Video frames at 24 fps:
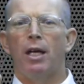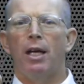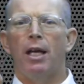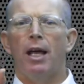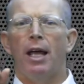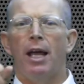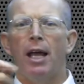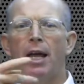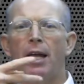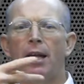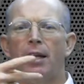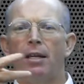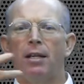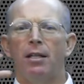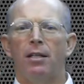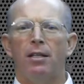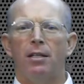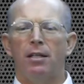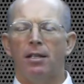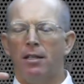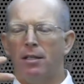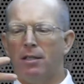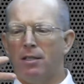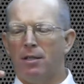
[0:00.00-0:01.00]
and
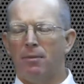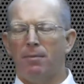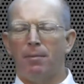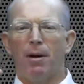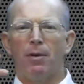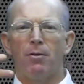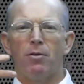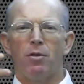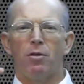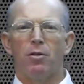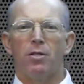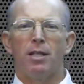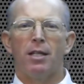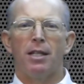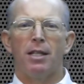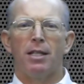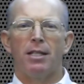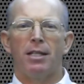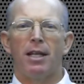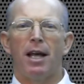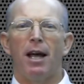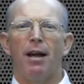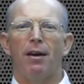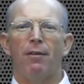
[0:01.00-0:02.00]
sometimes you'll see the
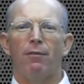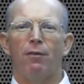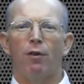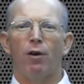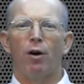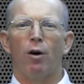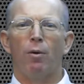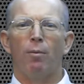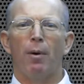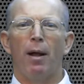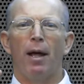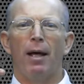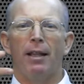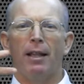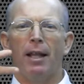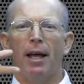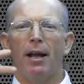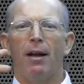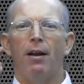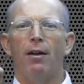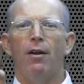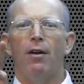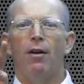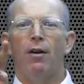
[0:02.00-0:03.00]
sign verb like
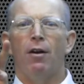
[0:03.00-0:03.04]
that.